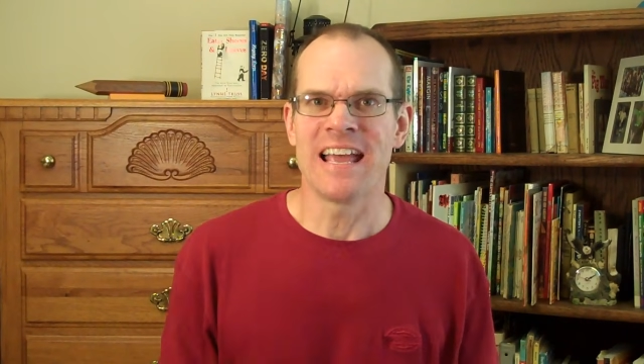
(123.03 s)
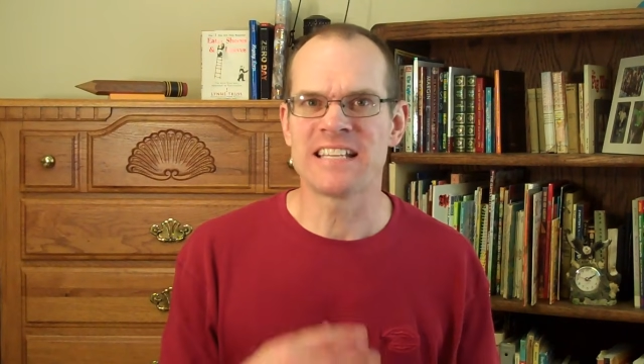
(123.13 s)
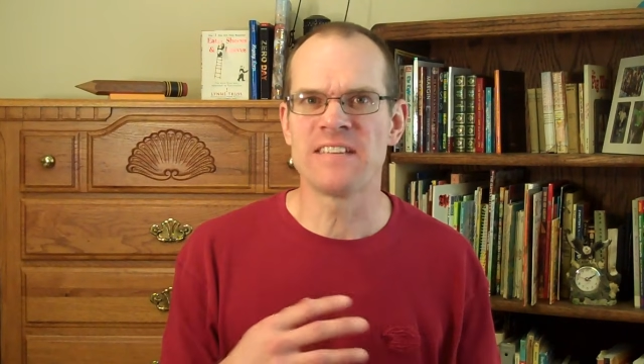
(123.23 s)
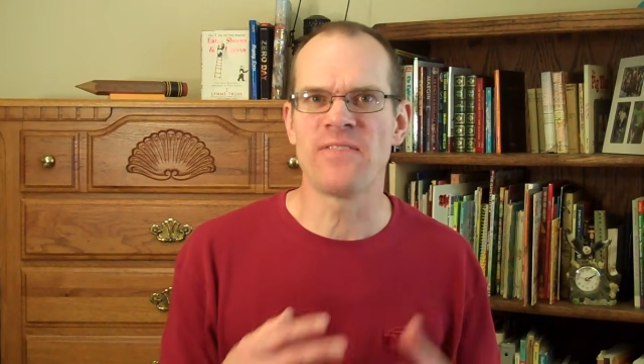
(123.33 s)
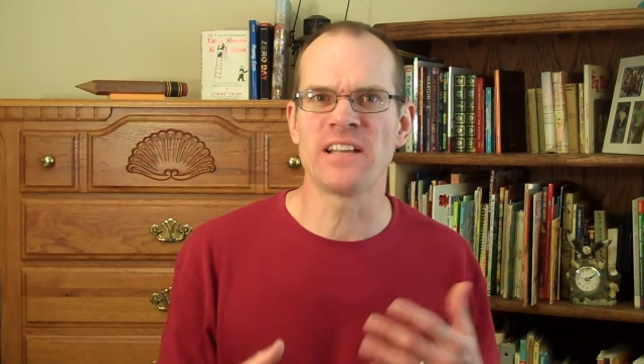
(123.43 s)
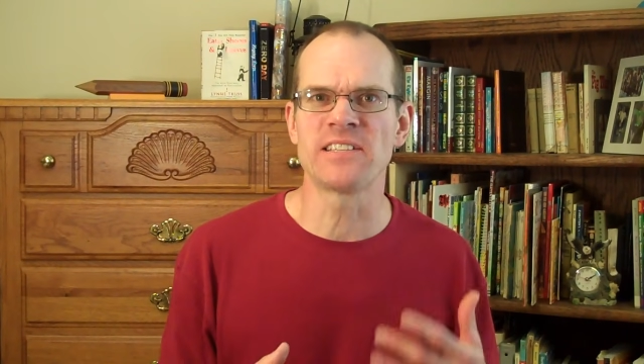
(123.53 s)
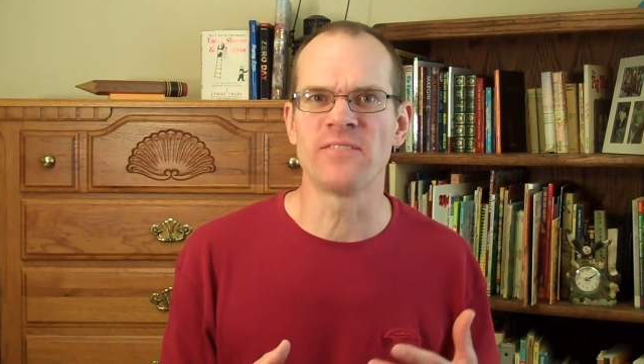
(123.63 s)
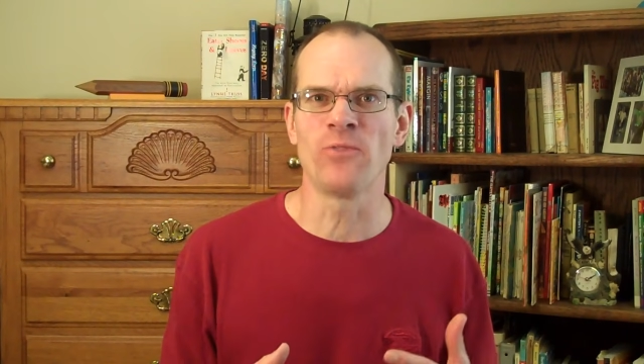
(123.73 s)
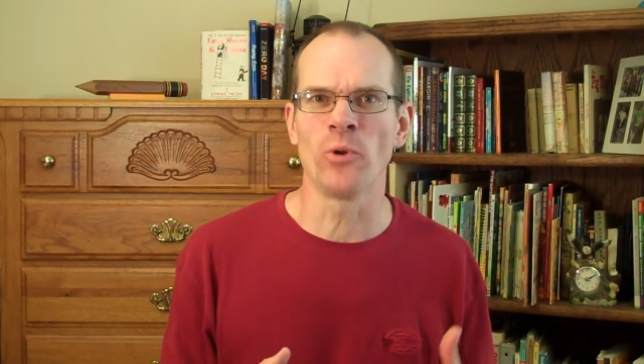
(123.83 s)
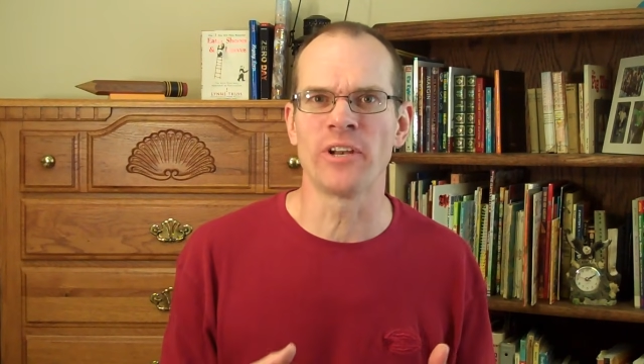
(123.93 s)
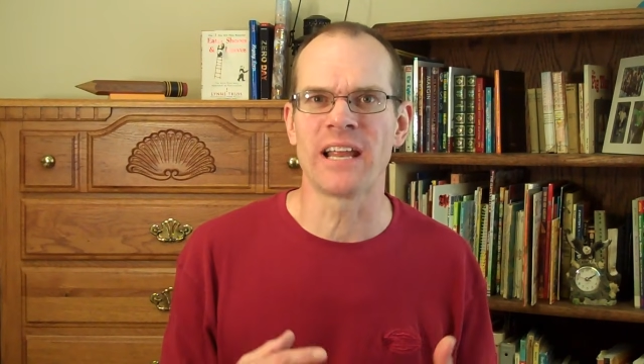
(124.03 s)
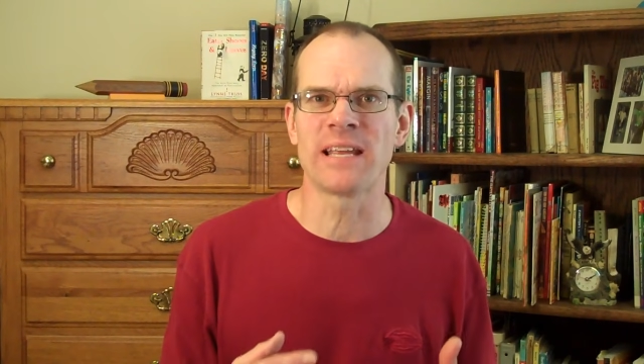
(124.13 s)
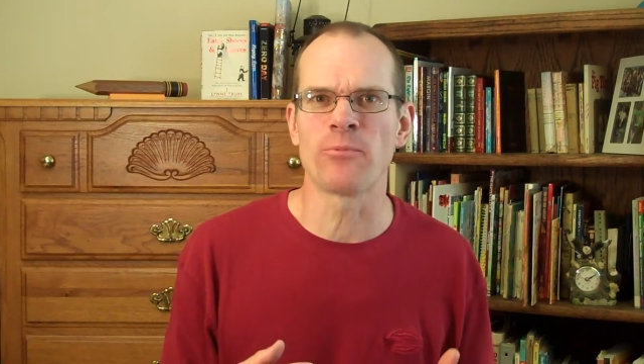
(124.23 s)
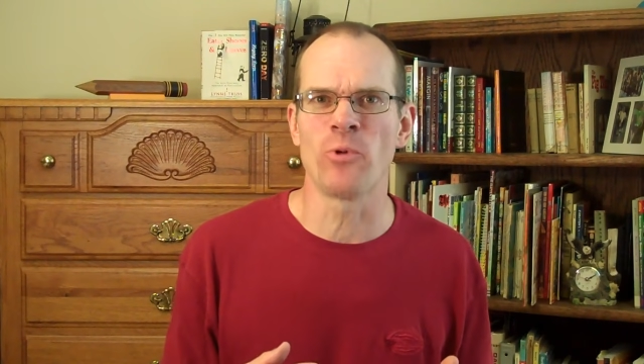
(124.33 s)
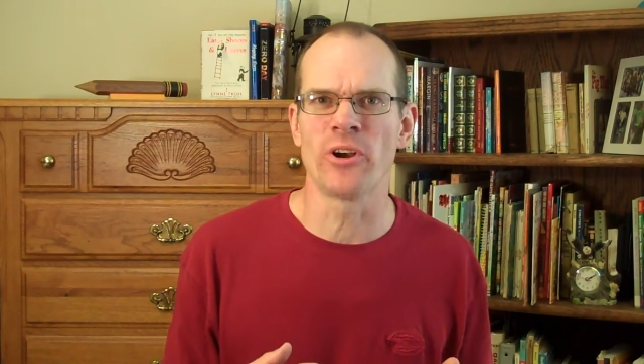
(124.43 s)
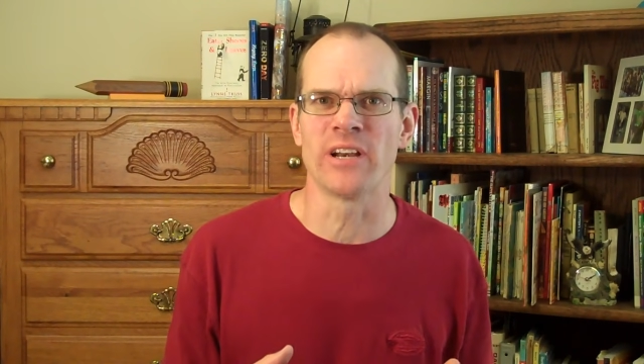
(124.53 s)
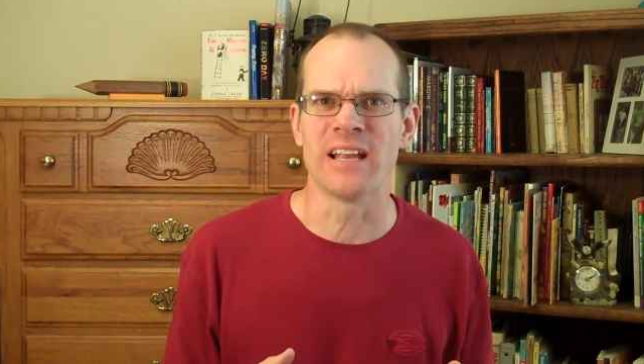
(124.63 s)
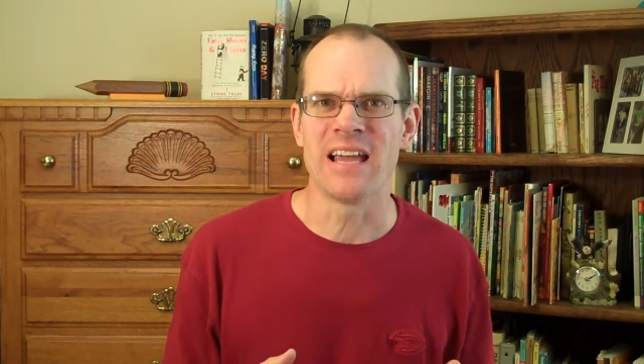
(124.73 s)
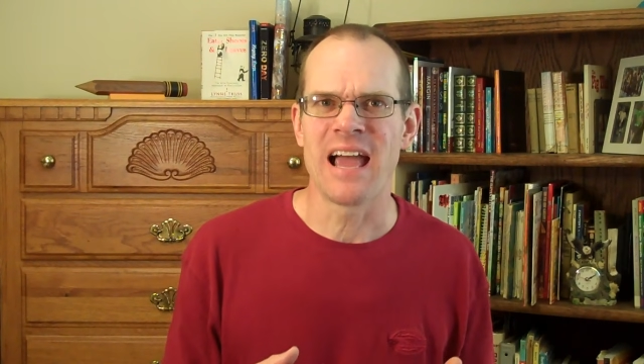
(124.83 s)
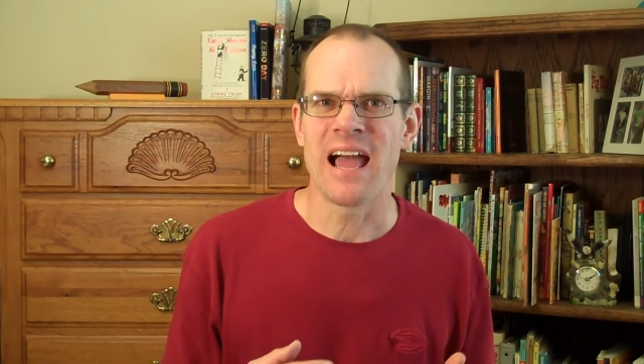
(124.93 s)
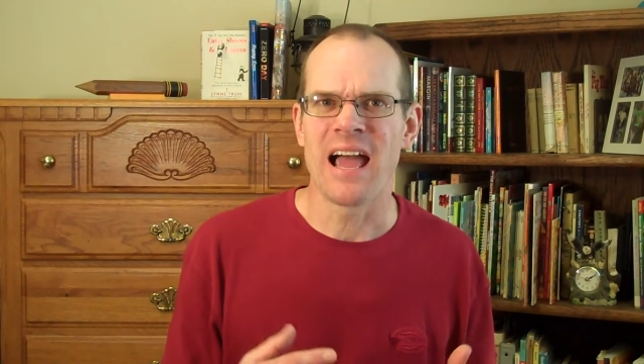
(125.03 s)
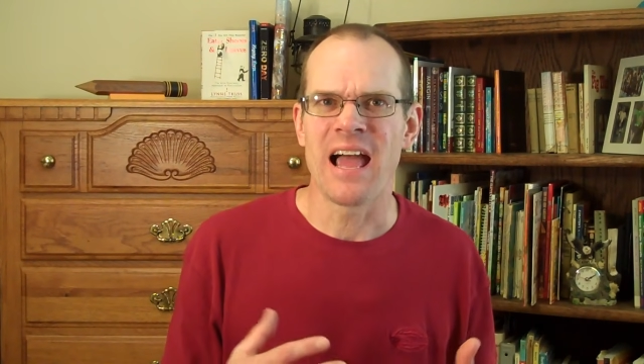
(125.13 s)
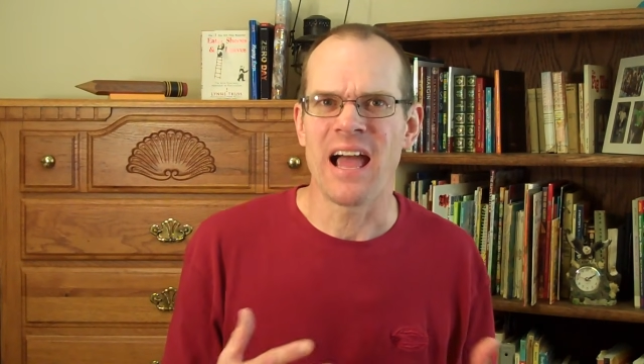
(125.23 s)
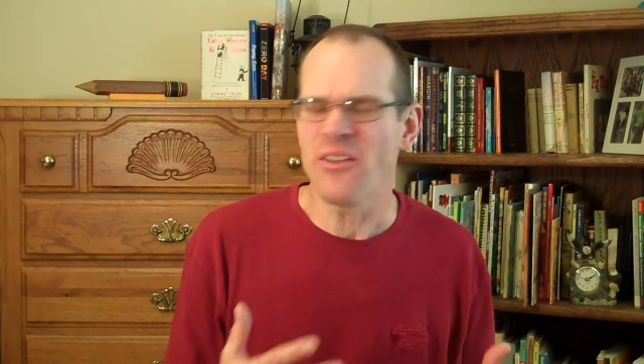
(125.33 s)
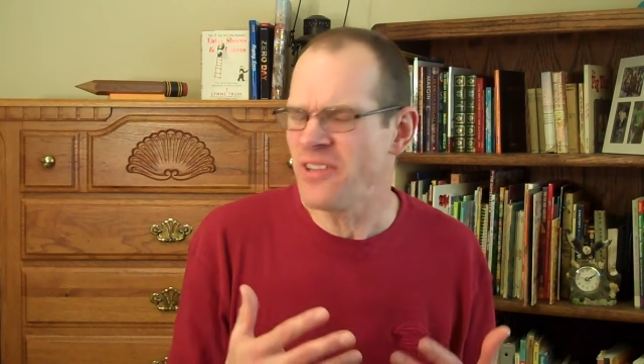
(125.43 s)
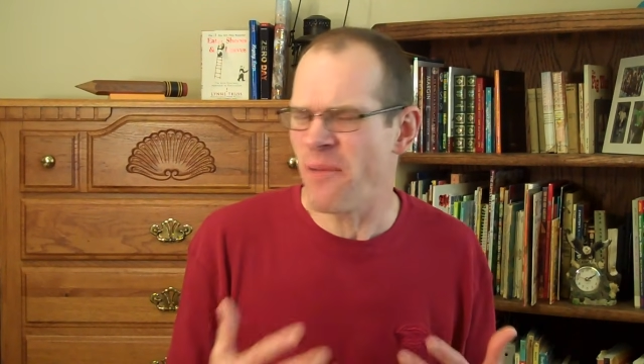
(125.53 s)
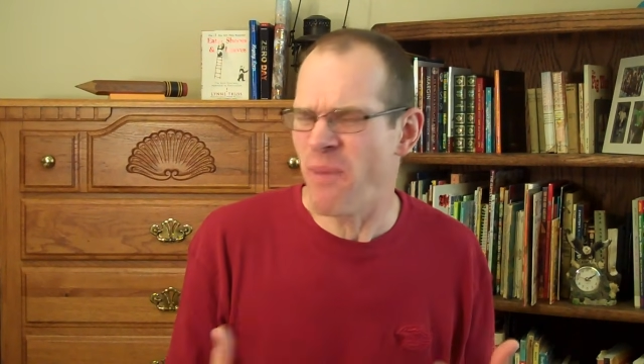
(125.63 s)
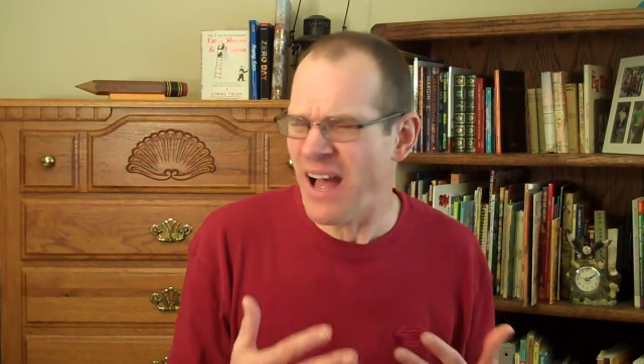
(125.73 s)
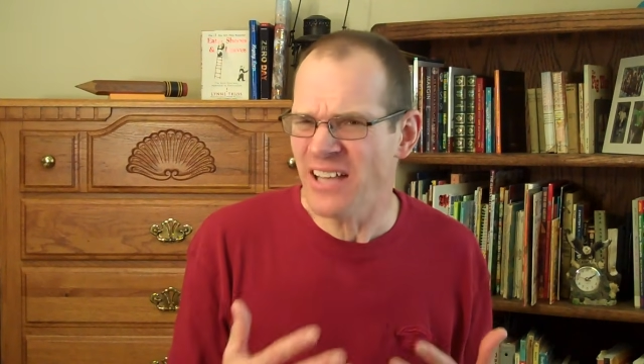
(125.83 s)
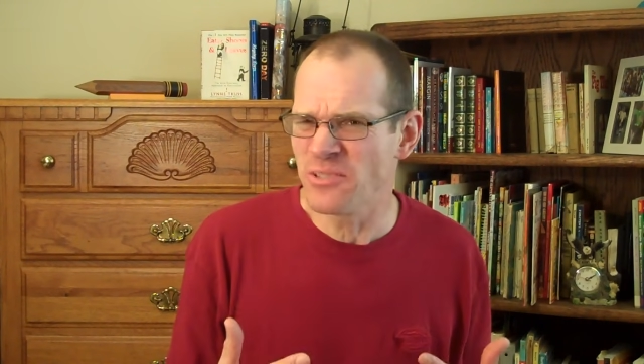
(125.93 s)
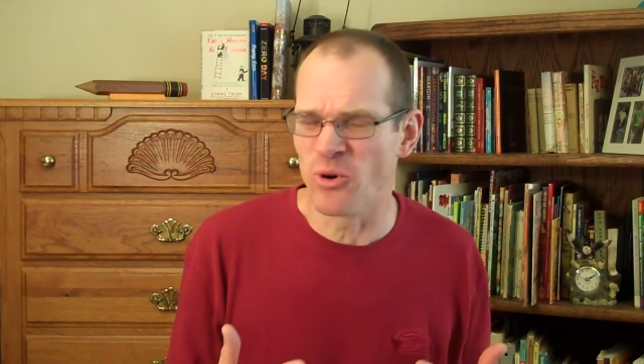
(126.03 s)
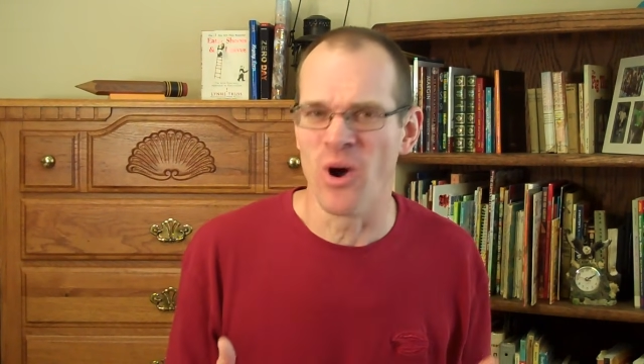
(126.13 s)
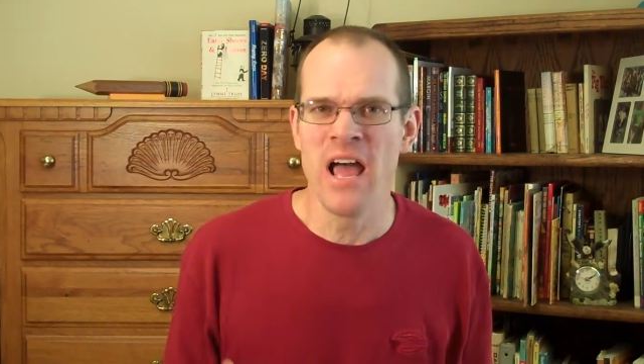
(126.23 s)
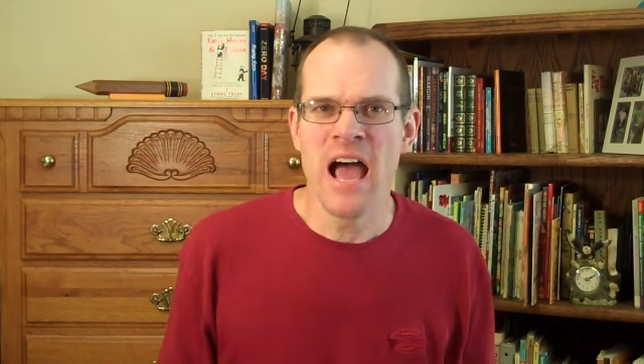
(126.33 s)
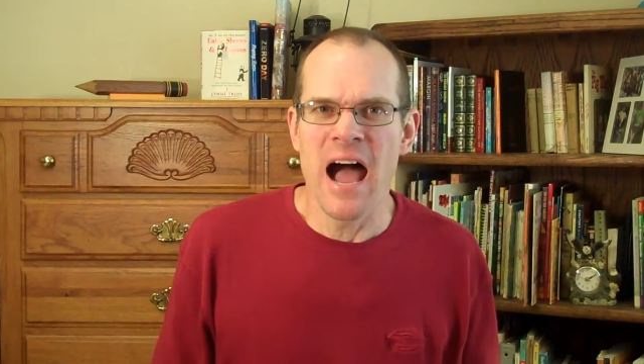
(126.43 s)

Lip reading: As events unfolded, I kept wondering, how's that possible?